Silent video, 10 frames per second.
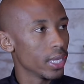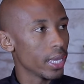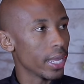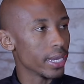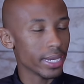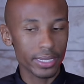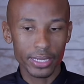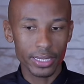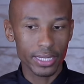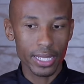And
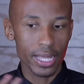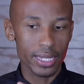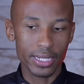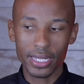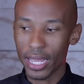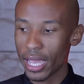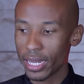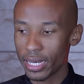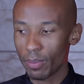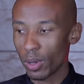let's just say that they
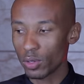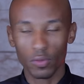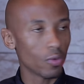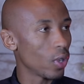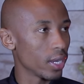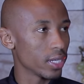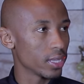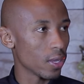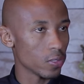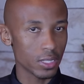had about
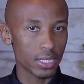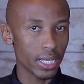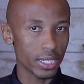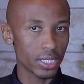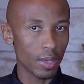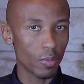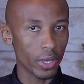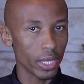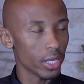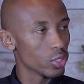400,000 stashed
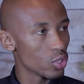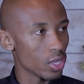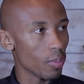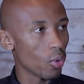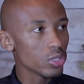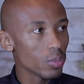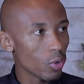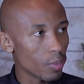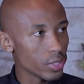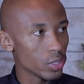somewhere. So they bought a
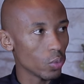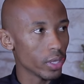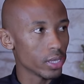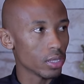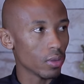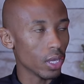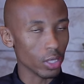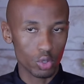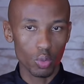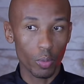property worth
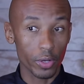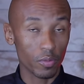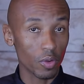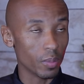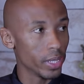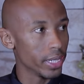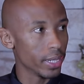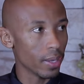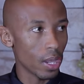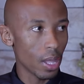2.4
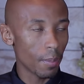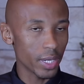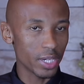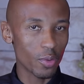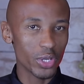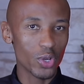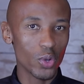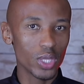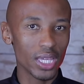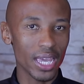million. But now when you're
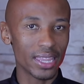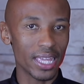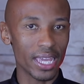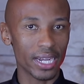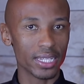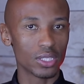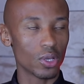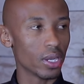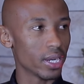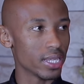looking at their risk
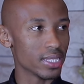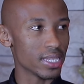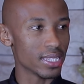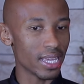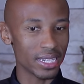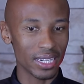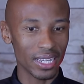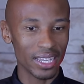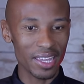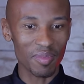tolerance, is that
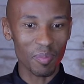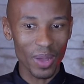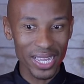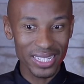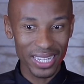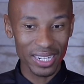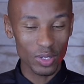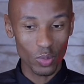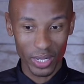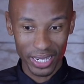if my
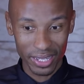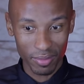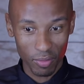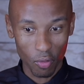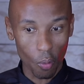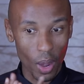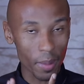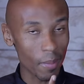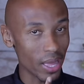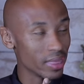tenant would leave for
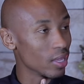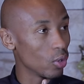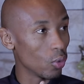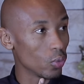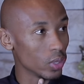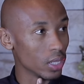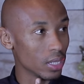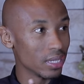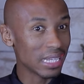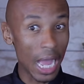1 month alone,
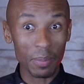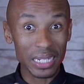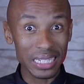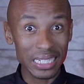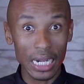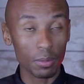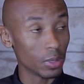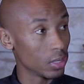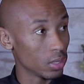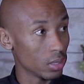I'm in
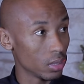trouble.